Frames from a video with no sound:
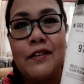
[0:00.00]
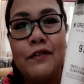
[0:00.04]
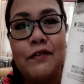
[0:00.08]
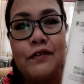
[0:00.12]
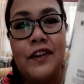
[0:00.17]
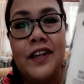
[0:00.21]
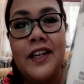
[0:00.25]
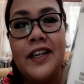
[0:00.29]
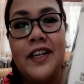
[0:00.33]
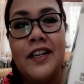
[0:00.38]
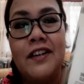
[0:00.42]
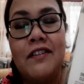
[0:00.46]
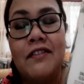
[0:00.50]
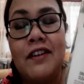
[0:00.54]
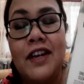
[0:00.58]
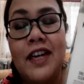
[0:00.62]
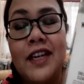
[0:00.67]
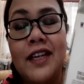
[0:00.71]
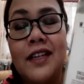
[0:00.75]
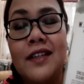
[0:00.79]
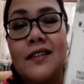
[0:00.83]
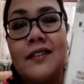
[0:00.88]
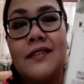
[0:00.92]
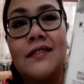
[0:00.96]
Funny,
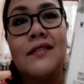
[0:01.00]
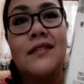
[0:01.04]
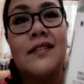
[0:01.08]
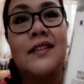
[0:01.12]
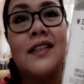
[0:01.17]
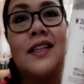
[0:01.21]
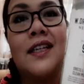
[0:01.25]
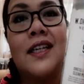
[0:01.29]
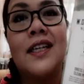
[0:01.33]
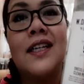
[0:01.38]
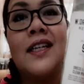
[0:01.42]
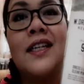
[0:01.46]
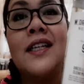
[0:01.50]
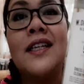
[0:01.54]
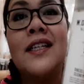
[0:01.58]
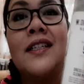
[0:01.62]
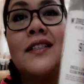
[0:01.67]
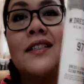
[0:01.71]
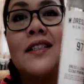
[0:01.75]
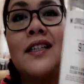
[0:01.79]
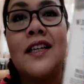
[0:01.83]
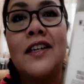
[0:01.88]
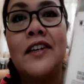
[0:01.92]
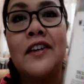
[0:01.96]
right? It
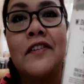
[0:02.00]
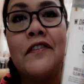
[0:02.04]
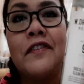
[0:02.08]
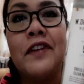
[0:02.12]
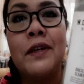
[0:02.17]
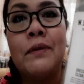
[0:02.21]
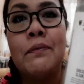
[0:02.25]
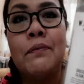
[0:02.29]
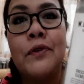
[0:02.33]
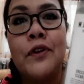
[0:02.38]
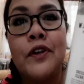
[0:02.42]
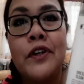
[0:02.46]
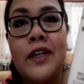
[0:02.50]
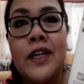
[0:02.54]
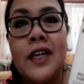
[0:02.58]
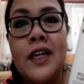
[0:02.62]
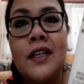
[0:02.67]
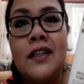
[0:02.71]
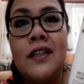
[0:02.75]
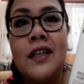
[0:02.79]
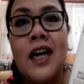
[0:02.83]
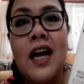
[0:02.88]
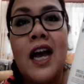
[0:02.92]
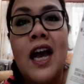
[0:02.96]
is a Korean
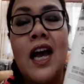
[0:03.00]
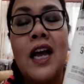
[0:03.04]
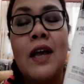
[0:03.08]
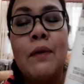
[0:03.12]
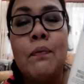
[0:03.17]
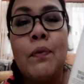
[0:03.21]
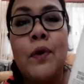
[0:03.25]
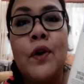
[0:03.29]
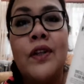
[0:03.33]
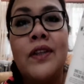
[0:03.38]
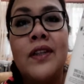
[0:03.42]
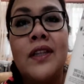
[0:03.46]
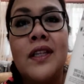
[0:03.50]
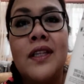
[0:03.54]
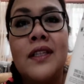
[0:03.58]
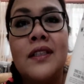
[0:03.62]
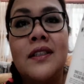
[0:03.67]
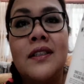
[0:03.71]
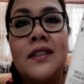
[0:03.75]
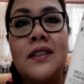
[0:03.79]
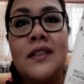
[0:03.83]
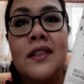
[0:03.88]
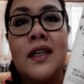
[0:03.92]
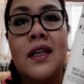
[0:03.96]
product. I bought
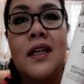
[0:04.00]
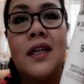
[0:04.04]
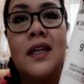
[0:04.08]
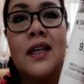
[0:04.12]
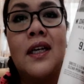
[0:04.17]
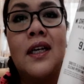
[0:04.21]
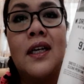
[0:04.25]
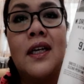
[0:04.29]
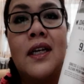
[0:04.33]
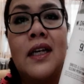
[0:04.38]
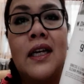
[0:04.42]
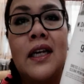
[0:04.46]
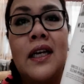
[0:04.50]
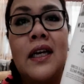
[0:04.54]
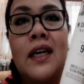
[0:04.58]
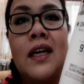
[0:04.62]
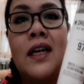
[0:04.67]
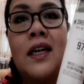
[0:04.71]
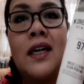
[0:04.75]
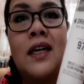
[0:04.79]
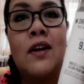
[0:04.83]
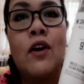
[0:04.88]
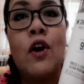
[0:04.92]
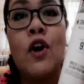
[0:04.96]
this
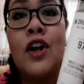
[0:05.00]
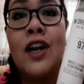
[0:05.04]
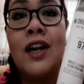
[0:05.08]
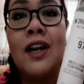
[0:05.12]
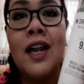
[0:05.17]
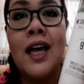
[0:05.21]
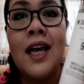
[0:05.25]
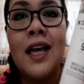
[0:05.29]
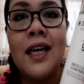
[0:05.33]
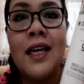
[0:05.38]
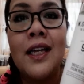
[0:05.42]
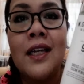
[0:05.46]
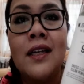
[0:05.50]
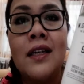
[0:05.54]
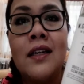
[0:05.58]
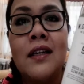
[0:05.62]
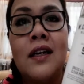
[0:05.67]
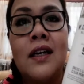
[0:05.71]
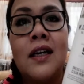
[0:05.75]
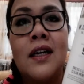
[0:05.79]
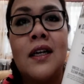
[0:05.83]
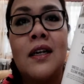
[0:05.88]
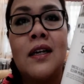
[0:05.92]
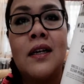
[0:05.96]
online
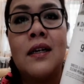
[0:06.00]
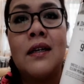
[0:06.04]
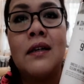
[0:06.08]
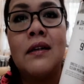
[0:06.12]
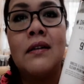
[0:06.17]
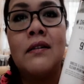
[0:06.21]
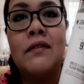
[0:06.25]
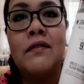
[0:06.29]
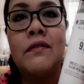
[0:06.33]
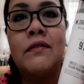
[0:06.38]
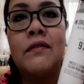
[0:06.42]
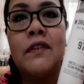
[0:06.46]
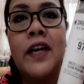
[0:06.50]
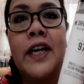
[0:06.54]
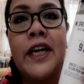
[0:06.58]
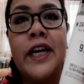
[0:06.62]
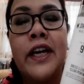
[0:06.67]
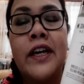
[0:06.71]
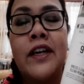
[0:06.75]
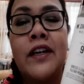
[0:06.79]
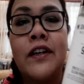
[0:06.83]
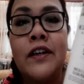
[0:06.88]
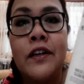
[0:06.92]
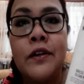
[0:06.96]

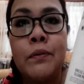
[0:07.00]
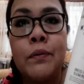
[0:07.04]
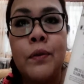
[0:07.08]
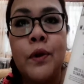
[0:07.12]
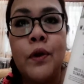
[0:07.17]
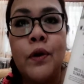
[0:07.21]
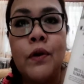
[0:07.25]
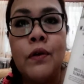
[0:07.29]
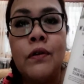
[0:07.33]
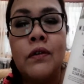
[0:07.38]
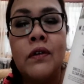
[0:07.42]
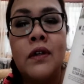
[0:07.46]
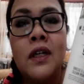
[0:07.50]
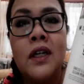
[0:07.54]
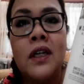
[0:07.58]
via Hermo.